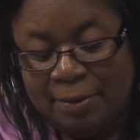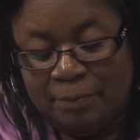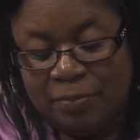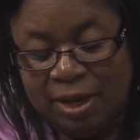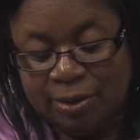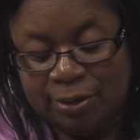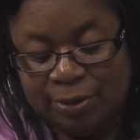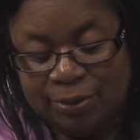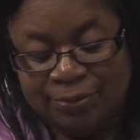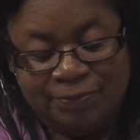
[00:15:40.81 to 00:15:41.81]

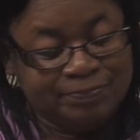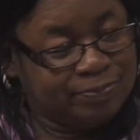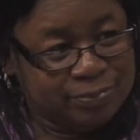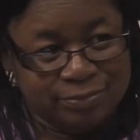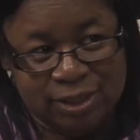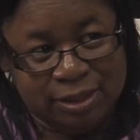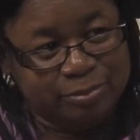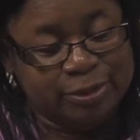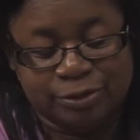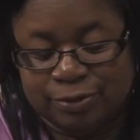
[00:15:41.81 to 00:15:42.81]
medical, meaning
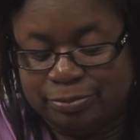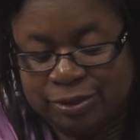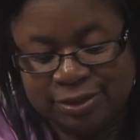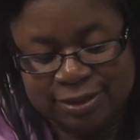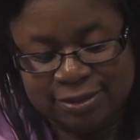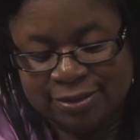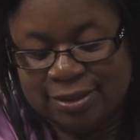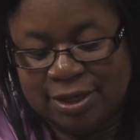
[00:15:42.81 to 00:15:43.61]
prescriptions,